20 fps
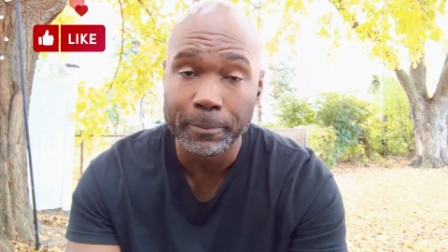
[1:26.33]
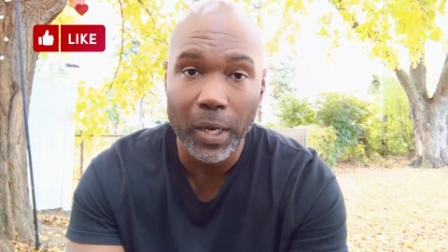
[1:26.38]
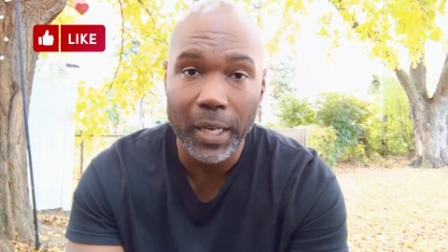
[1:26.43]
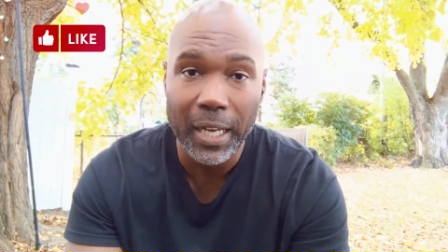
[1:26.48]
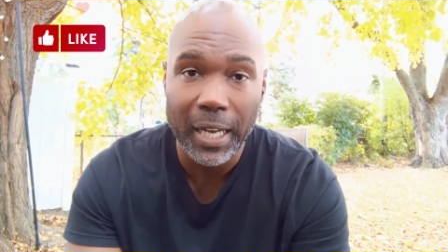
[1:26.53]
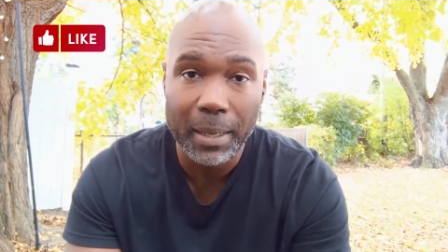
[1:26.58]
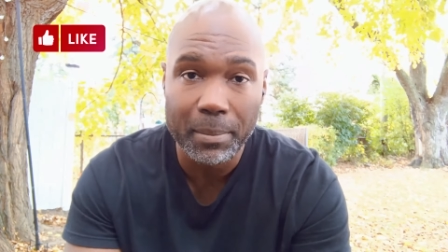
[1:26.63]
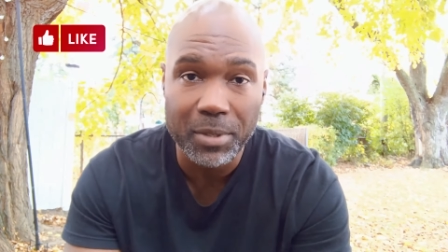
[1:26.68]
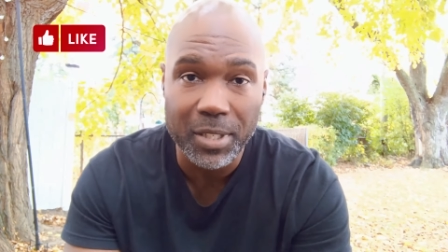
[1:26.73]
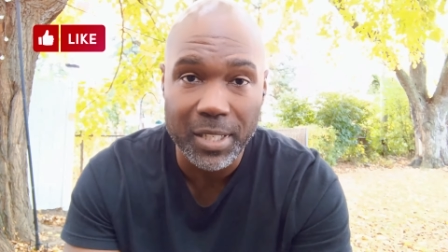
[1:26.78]
What
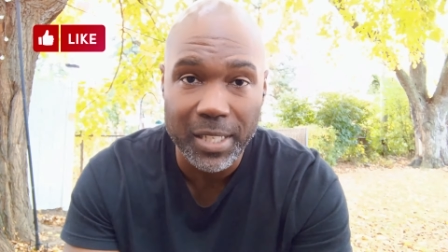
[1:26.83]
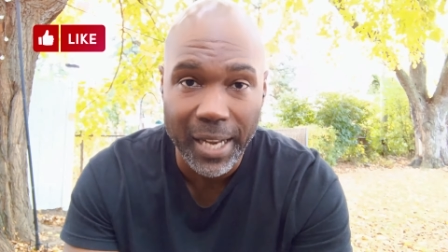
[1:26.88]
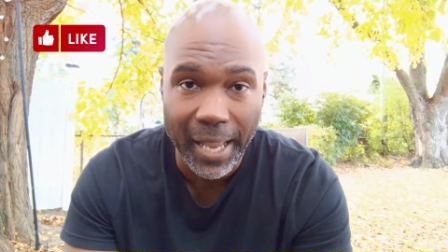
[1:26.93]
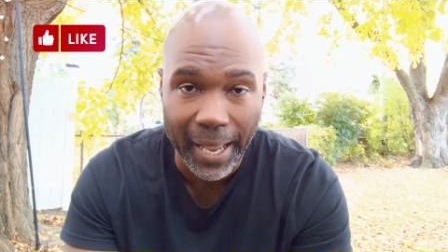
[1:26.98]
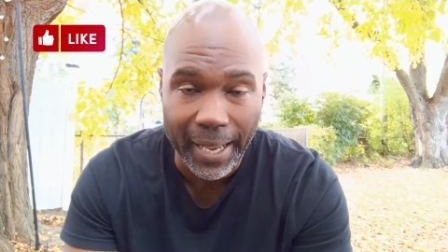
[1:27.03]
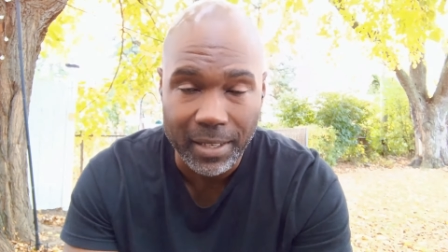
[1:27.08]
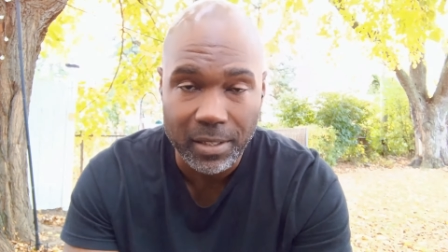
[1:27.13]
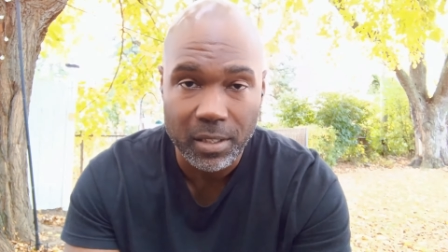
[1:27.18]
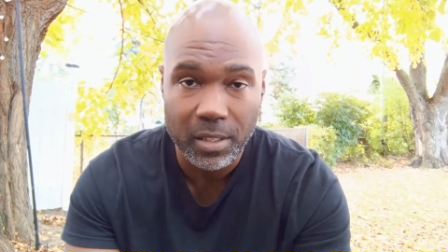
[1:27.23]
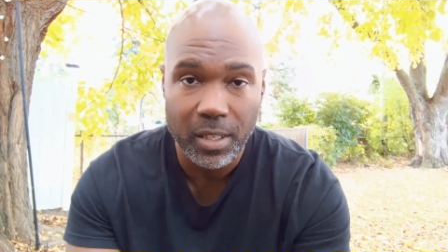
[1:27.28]
comes
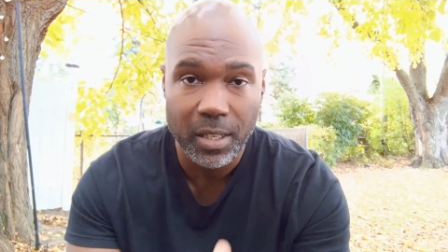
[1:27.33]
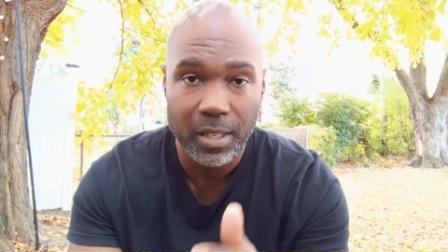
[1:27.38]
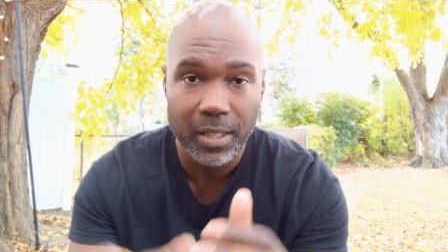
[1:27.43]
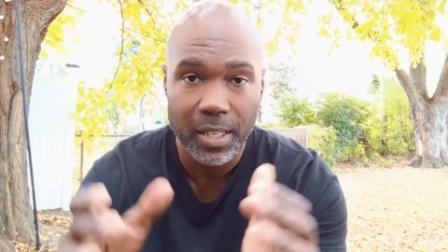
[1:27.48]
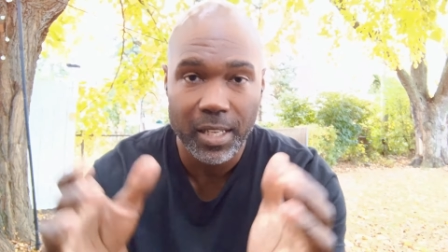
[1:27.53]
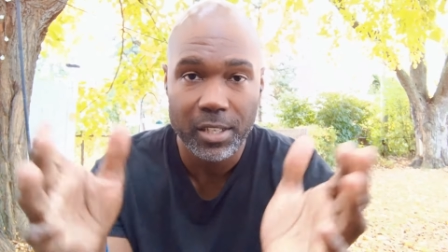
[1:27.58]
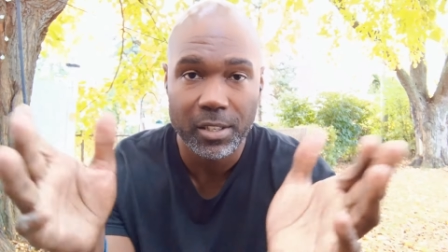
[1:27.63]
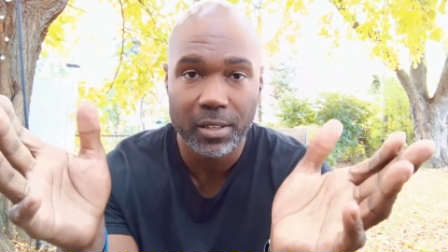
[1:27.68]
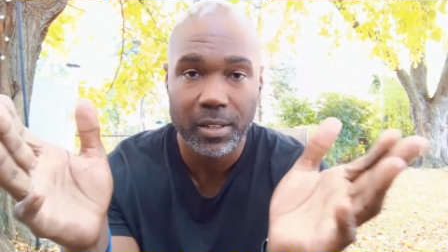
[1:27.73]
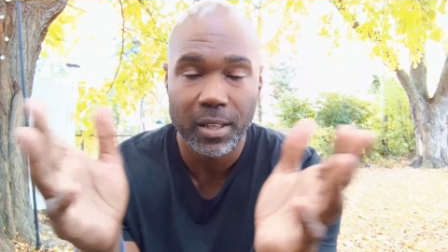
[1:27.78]
next? And
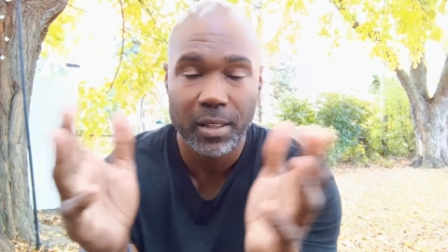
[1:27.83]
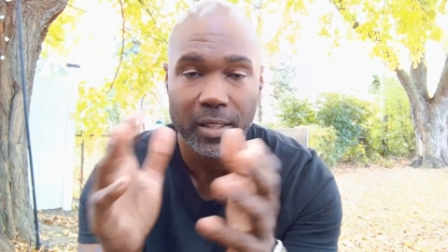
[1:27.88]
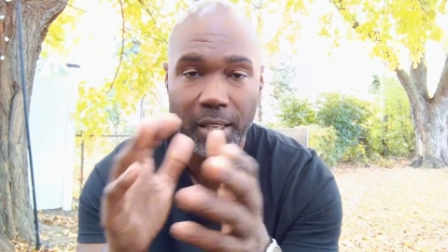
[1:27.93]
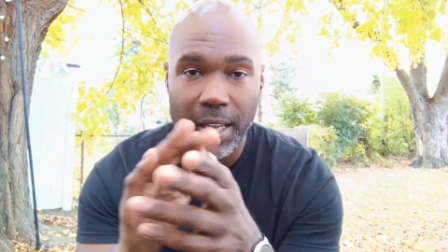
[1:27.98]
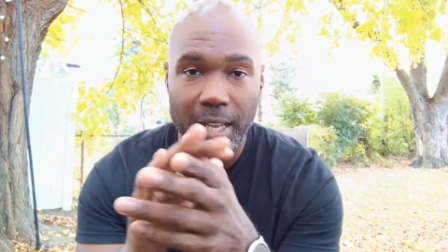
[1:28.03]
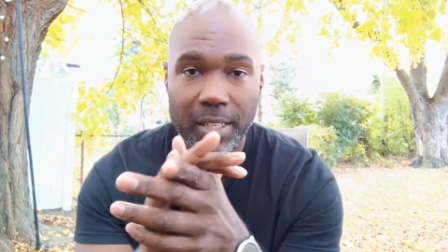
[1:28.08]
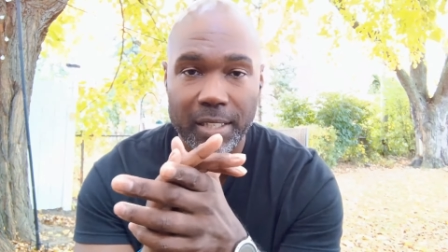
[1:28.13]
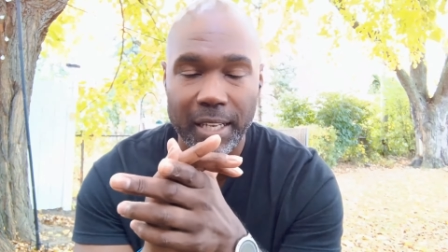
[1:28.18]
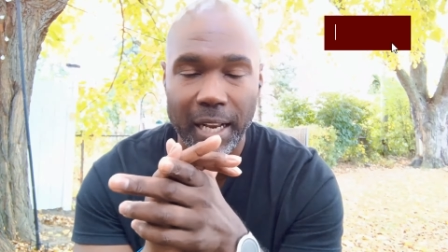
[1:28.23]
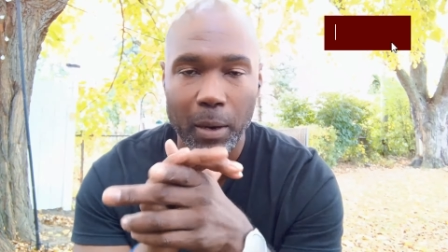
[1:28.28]
these are the
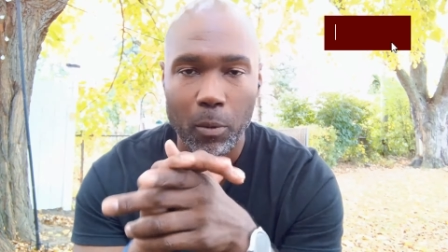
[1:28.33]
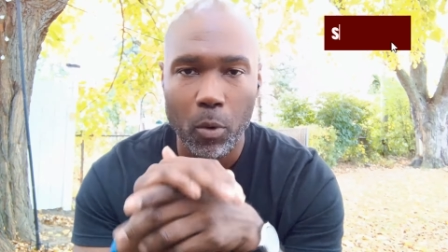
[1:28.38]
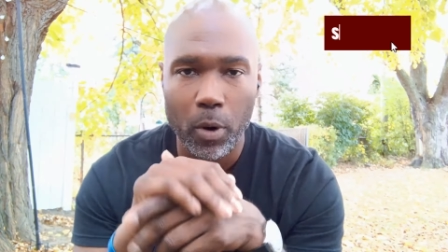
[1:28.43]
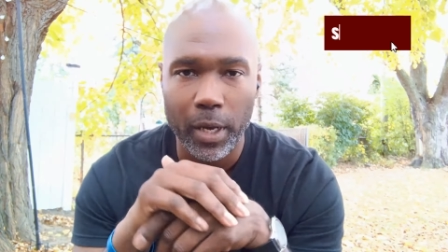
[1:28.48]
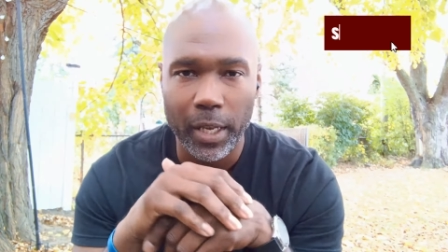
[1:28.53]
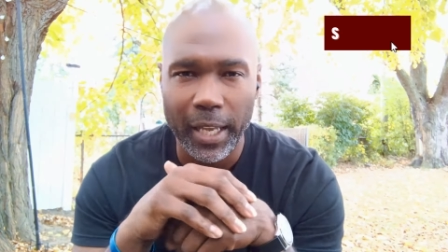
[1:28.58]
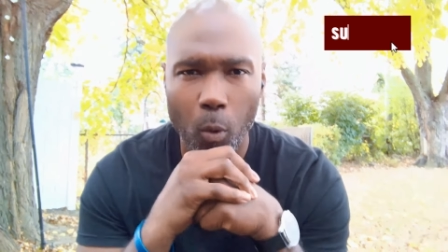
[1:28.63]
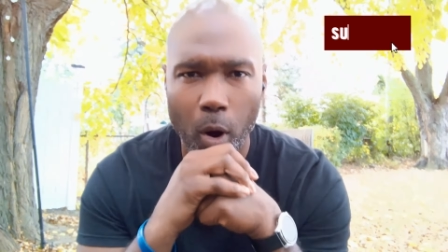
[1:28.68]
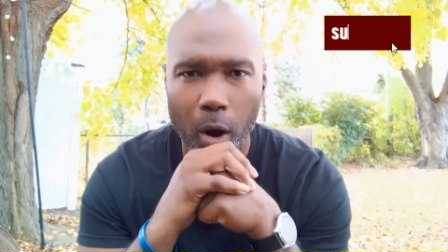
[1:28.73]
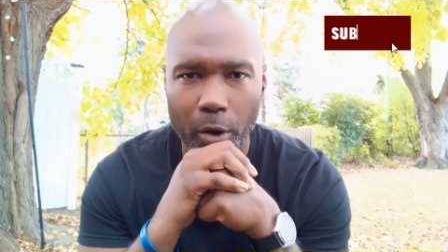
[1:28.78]
things that I
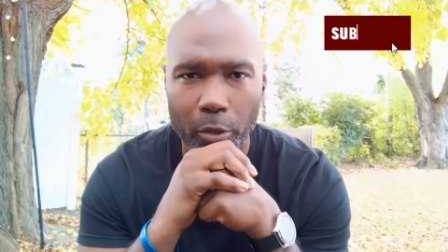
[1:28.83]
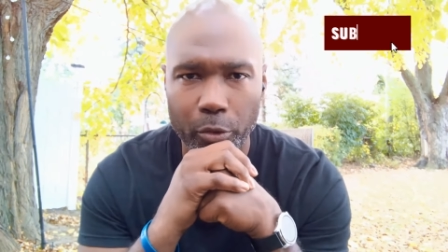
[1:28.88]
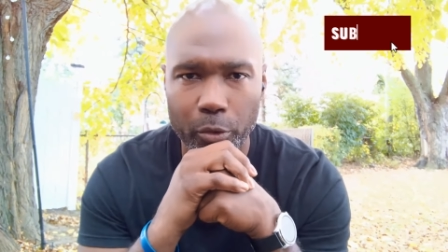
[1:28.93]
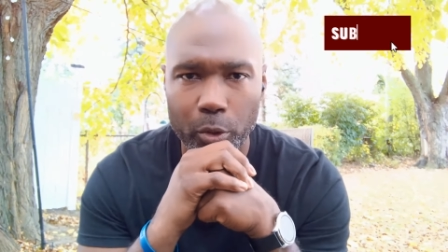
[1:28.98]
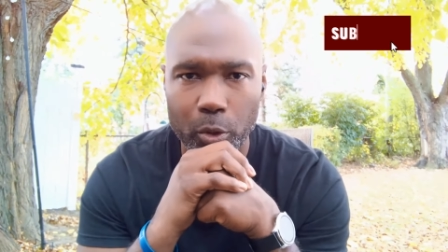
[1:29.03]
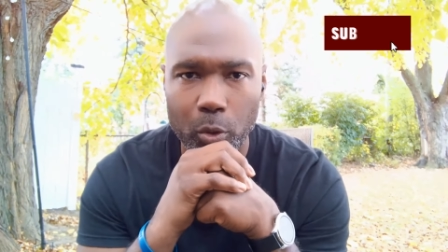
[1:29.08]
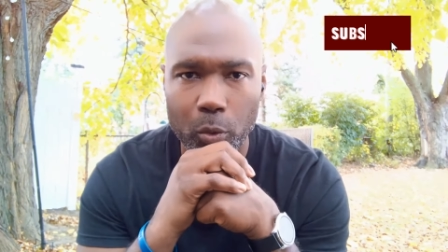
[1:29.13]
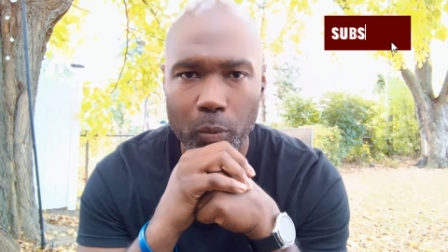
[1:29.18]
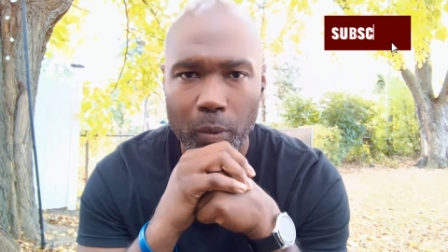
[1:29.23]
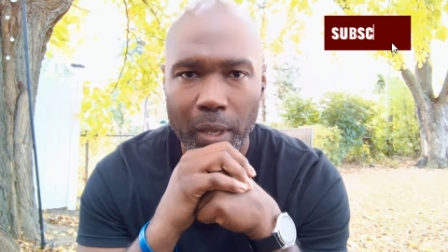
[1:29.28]
want to walk
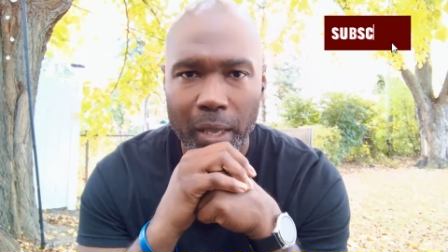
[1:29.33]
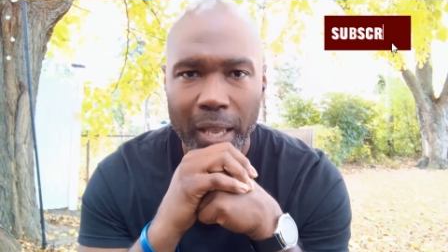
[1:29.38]
through